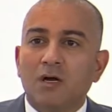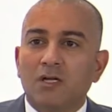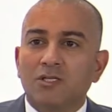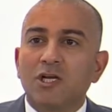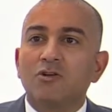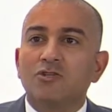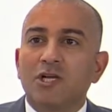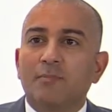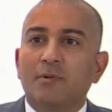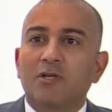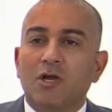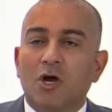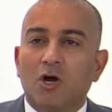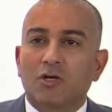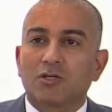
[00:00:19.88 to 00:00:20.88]
I chose
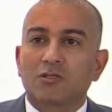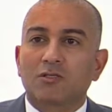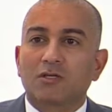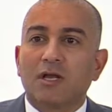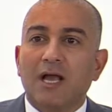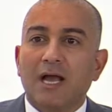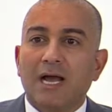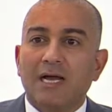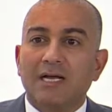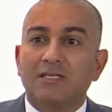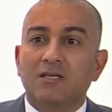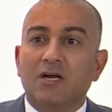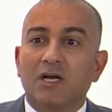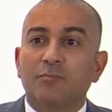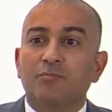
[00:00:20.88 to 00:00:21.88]
Shepherd Cox
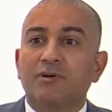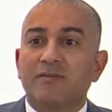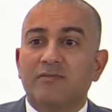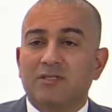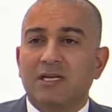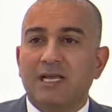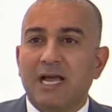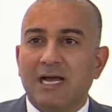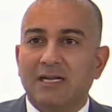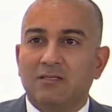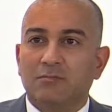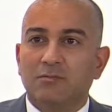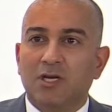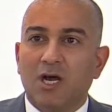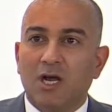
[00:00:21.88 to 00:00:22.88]
as I'd previously had
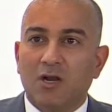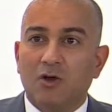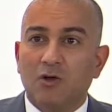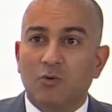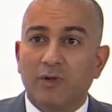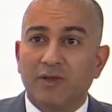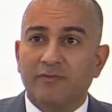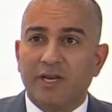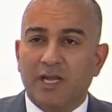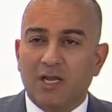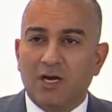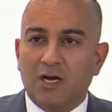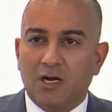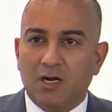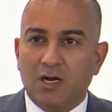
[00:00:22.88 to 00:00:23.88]
some dialogue with
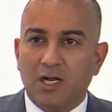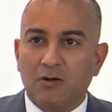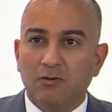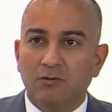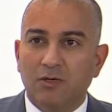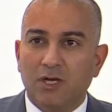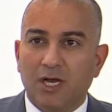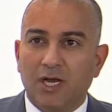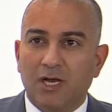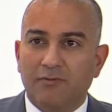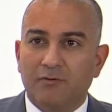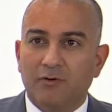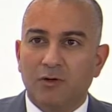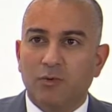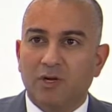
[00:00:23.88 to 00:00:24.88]
Nick Carlisle
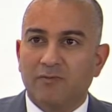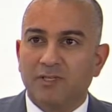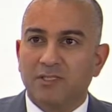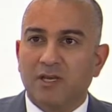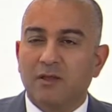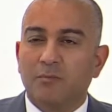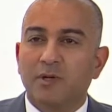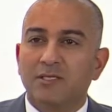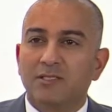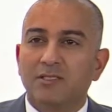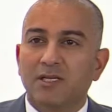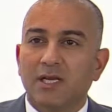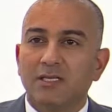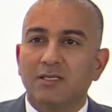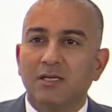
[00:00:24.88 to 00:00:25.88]
through one of his other
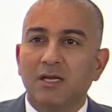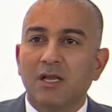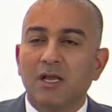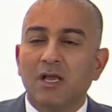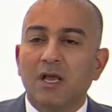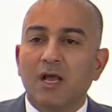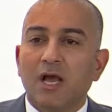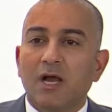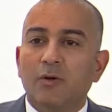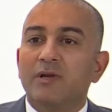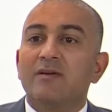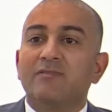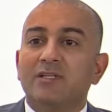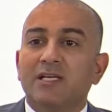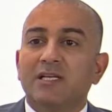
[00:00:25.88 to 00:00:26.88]
businesses.
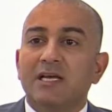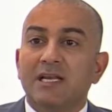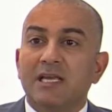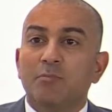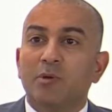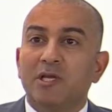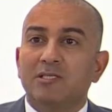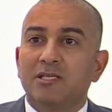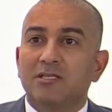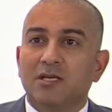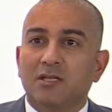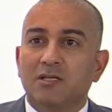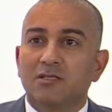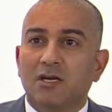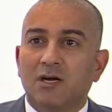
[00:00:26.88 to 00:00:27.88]
We never did any business
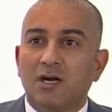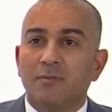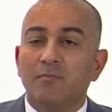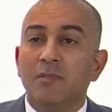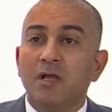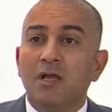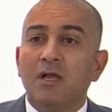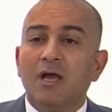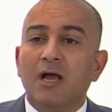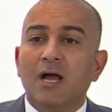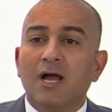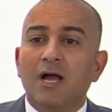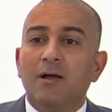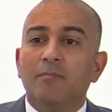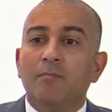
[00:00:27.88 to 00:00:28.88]
at the time,
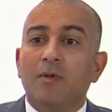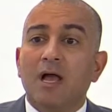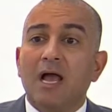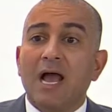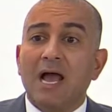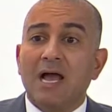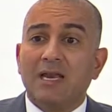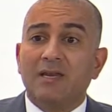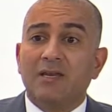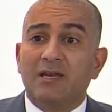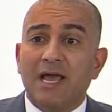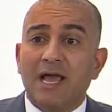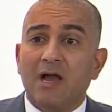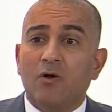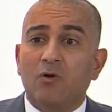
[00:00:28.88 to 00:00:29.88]
and
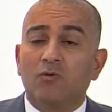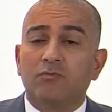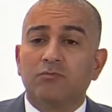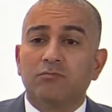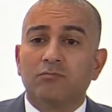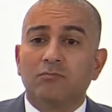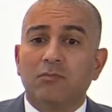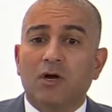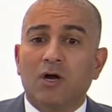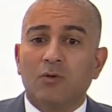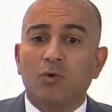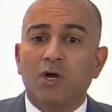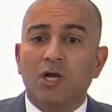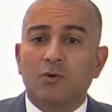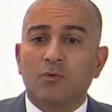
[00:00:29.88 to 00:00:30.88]
now I
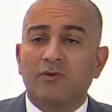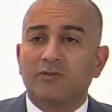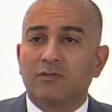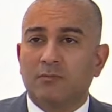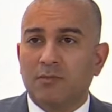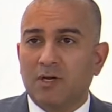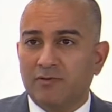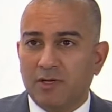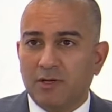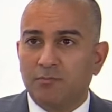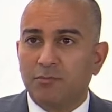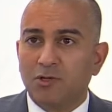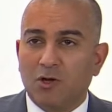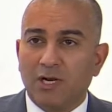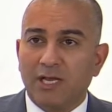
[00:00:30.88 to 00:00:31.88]
work with some
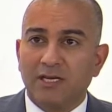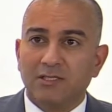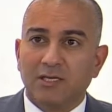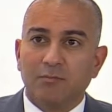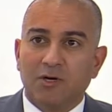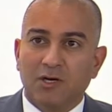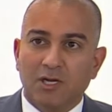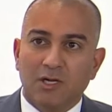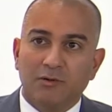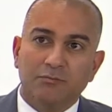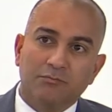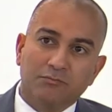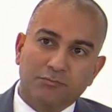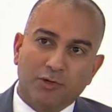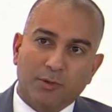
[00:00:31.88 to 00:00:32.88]
other colleagues in my
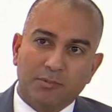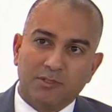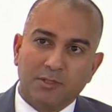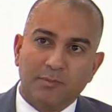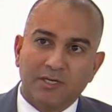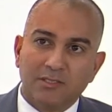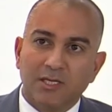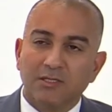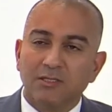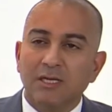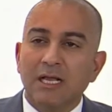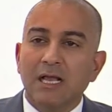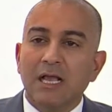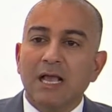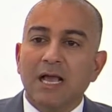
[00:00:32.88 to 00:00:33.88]
own property business,
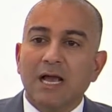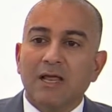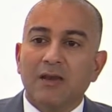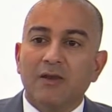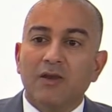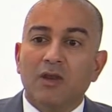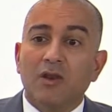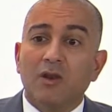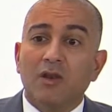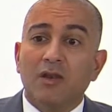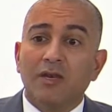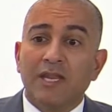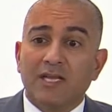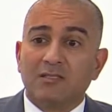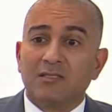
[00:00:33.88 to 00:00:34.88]
and
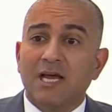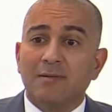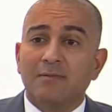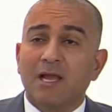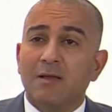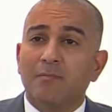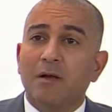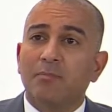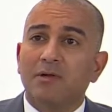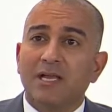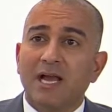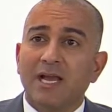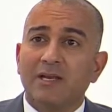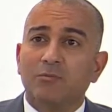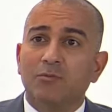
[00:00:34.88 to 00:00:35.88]
Nick's name came up
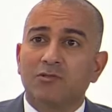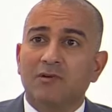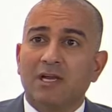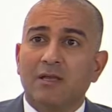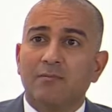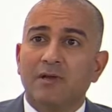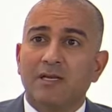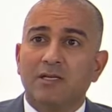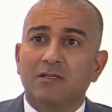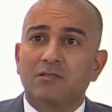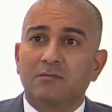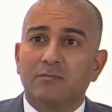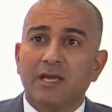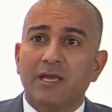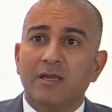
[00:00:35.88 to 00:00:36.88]
again and was recommended
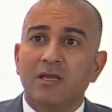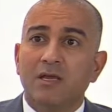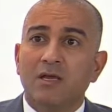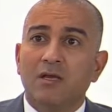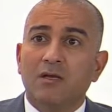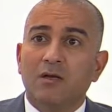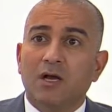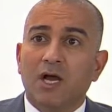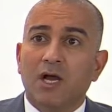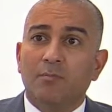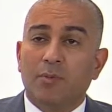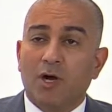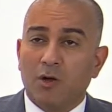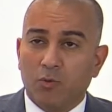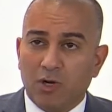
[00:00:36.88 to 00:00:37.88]
to me
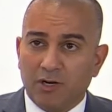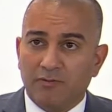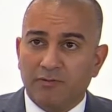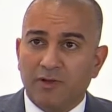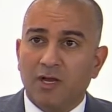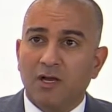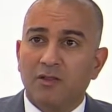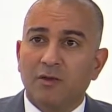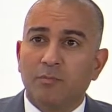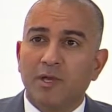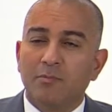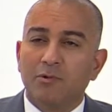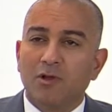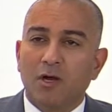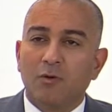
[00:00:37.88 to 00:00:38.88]
by one of the
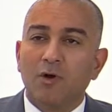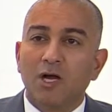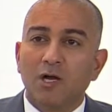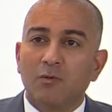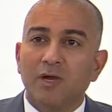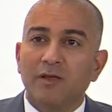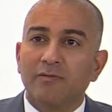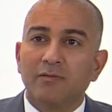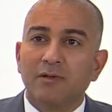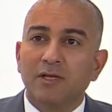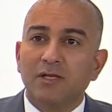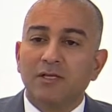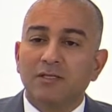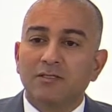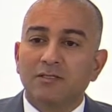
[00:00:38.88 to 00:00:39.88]
people that I work with.
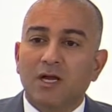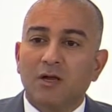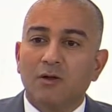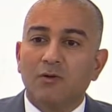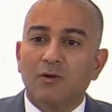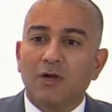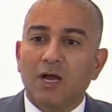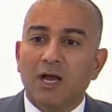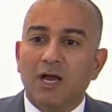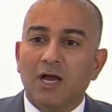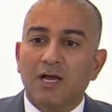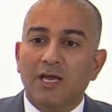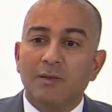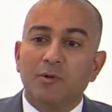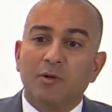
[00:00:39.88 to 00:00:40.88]
So
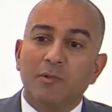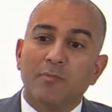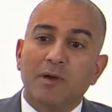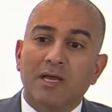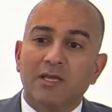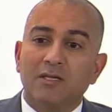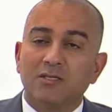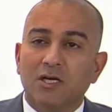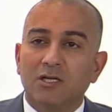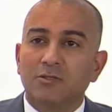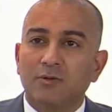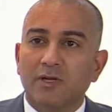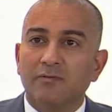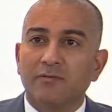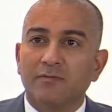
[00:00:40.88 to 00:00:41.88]
he put me back in
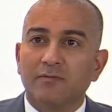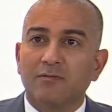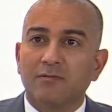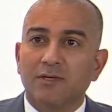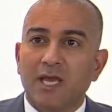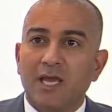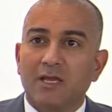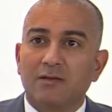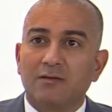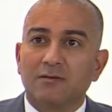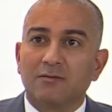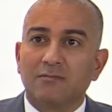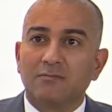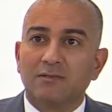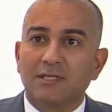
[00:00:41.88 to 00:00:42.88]
touch with Nick,
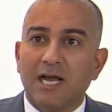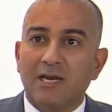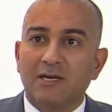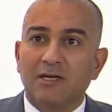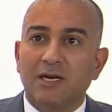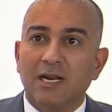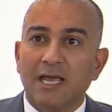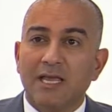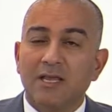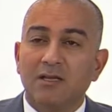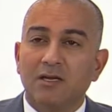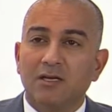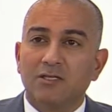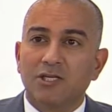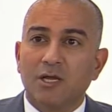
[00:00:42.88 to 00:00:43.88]
Dan and
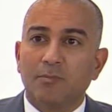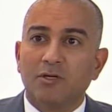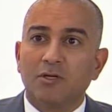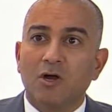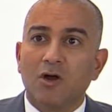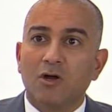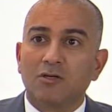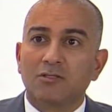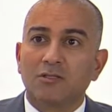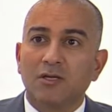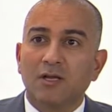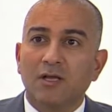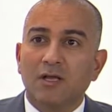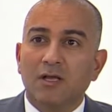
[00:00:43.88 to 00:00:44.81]
Lee at Shepherd Cox.